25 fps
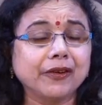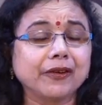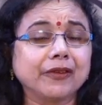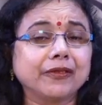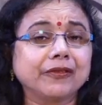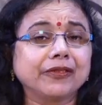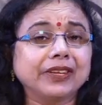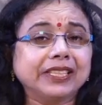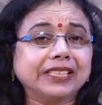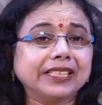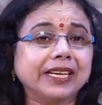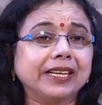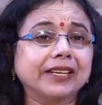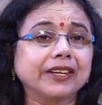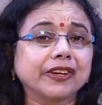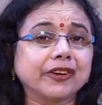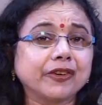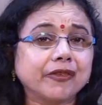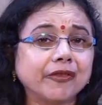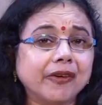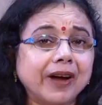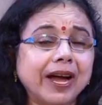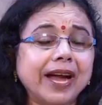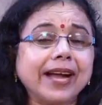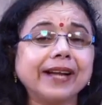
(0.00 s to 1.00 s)
which are
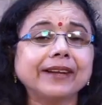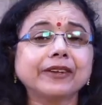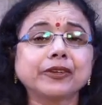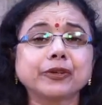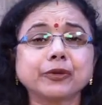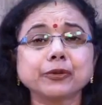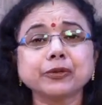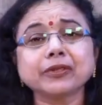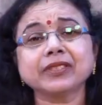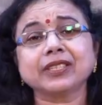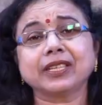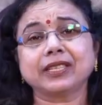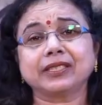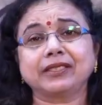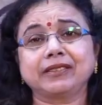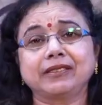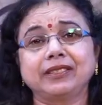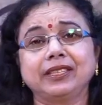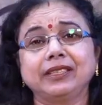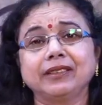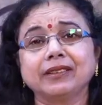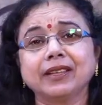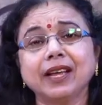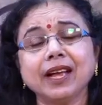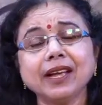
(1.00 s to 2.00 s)
required to
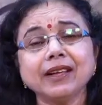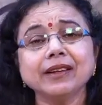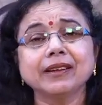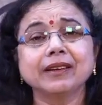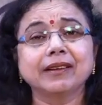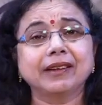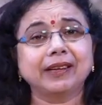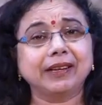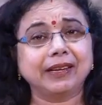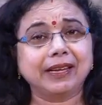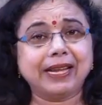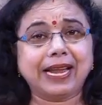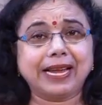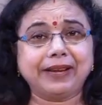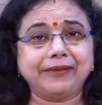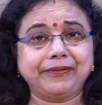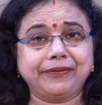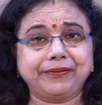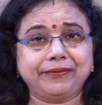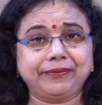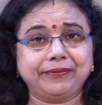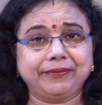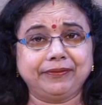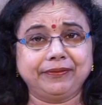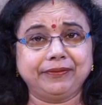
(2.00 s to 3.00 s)
sustain the
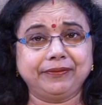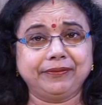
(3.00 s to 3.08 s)
life.